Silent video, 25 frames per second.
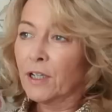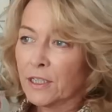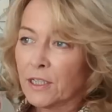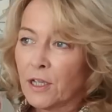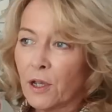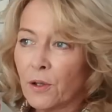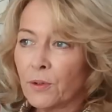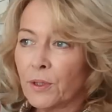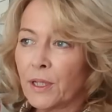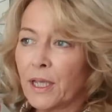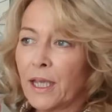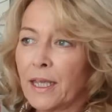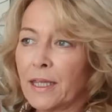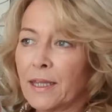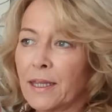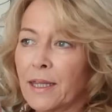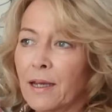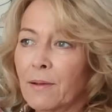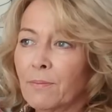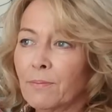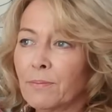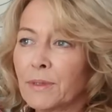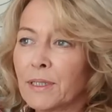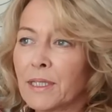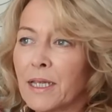I don't get a
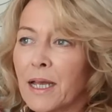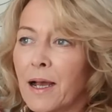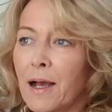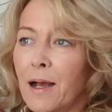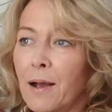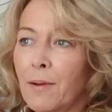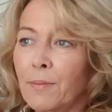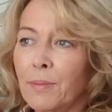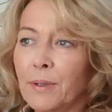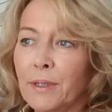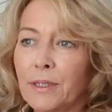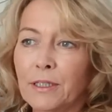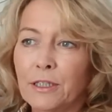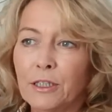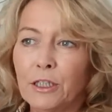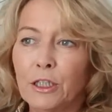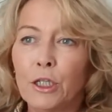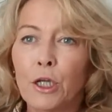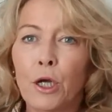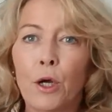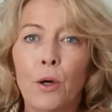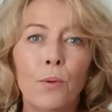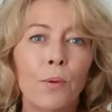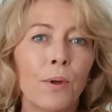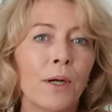thumbs up,
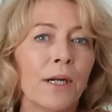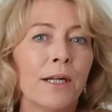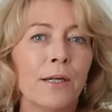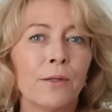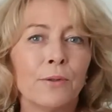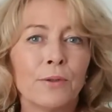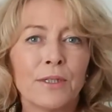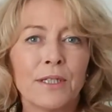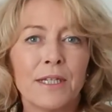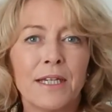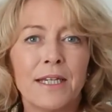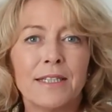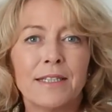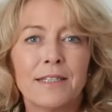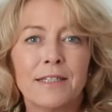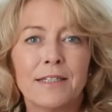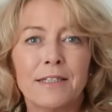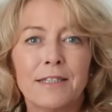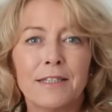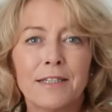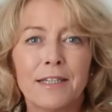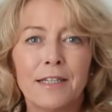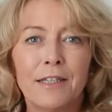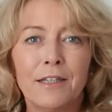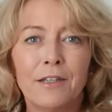no one else gets
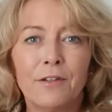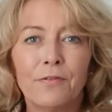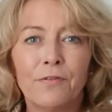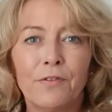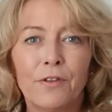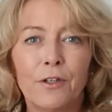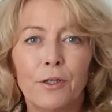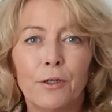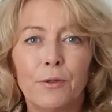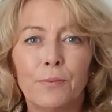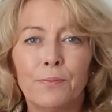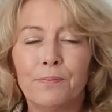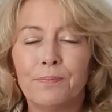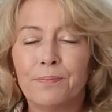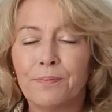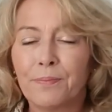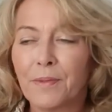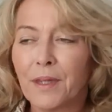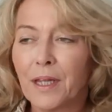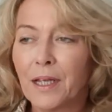to see the film.